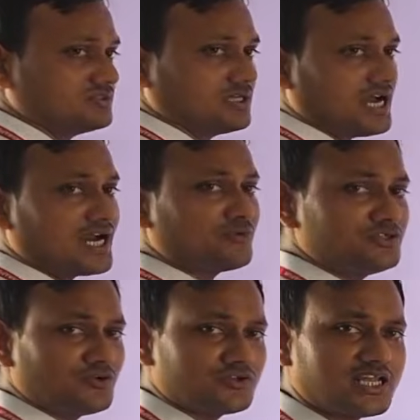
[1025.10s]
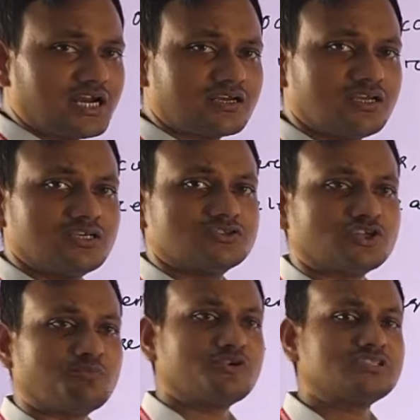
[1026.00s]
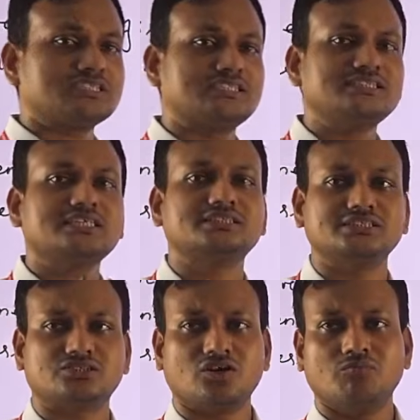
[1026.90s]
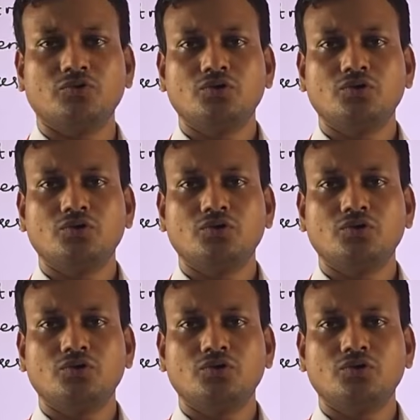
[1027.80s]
And we know that suppose this is a system,